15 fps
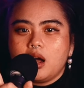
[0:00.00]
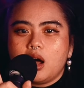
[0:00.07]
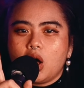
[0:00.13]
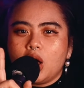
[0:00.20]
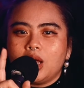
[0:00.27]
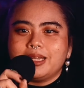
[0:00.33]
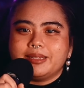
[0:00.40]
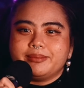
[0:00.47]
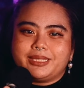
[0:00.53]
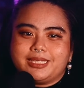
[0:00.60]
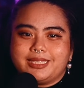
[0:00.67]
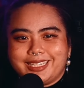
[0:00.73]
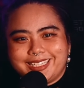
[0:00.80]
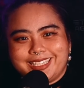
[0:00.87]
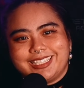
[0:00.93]
All I'm
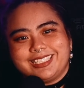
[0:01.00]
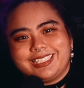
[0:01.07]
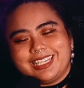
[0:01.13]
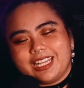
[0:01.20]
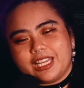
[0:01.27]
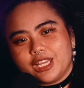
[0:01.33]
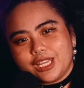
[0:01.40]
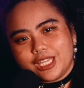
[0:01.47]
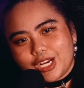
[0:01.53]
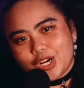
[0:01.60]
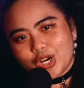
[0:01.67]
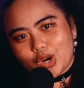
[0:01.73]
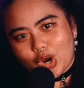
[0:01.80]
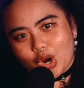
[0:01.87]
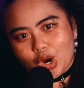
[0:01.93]
saying is that
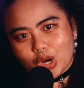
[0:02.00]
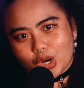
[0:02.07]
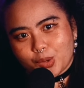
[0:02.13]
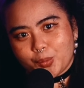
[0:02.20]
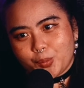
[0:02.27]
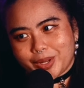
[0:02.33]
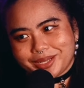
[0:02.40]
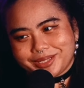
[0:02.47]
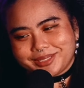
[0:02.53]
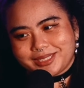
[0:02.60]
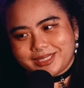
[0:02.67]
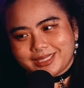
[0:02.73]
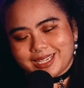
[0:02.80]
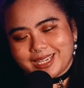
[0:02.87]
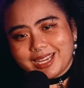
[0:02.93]
there are
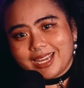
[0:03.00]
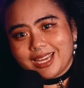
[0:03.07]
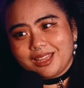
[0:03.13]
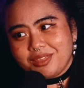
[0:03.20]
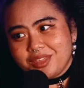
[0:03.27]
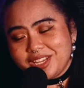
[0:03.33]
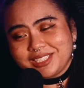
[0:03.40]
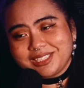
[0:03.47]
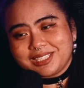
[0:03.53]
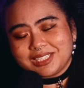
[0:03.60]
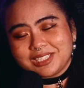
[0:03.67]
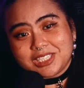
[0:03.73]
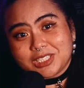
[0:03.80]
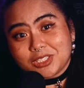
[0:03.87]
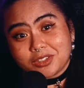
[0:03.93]
ways. And this
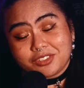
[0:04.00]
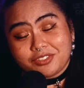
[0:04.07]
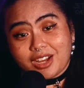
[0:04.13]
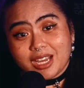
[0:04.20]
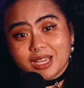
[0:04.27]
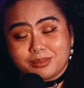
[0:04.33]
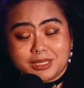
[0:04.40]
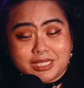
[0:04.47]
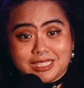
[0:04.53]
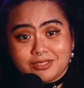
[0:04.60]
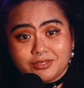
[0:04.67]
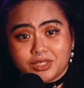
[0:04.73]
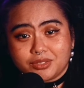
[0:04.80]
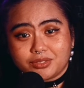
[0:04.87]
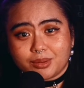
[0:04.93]
is certifiably
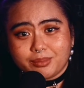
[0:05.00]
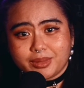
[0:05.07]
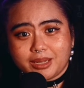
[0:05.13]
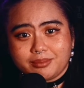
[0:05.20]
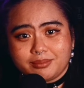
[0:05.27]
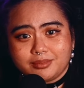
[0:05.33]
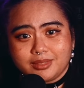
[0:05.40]
evil from them.